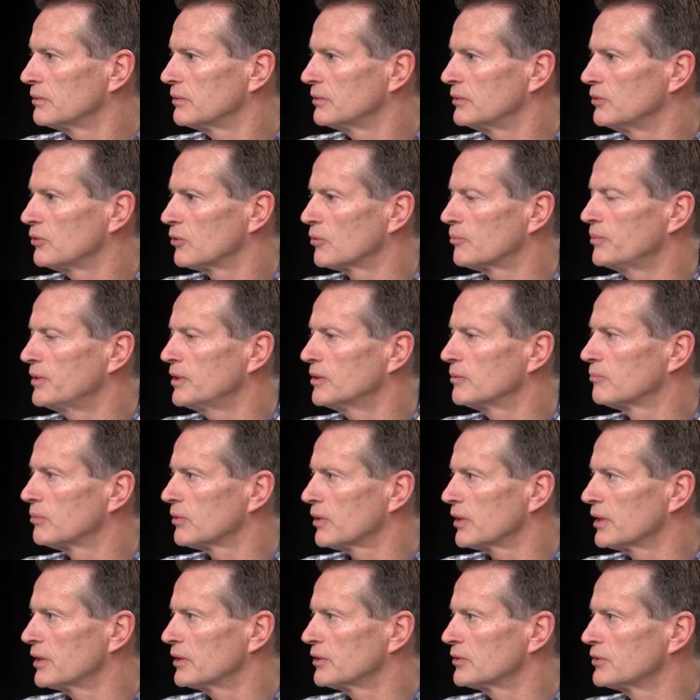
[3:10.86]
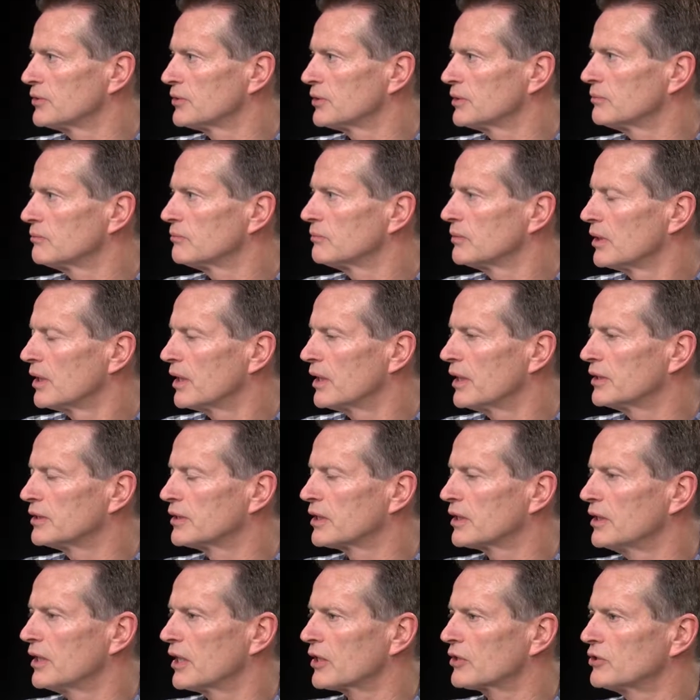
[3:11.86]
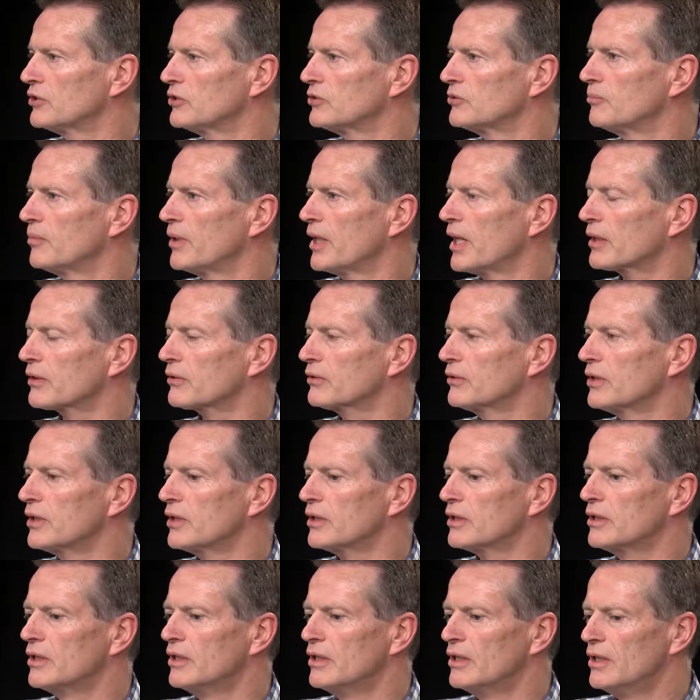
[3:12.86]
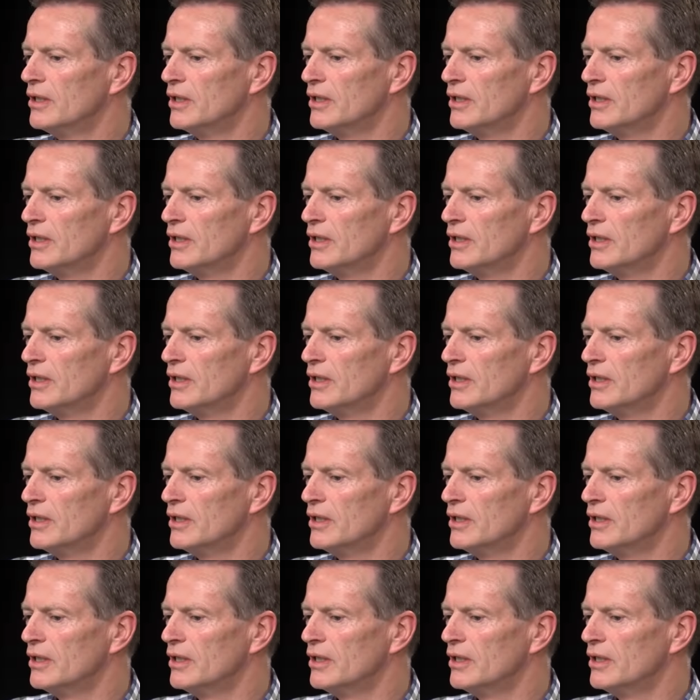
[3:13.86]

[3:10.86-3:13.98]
European players, and I had connections back there.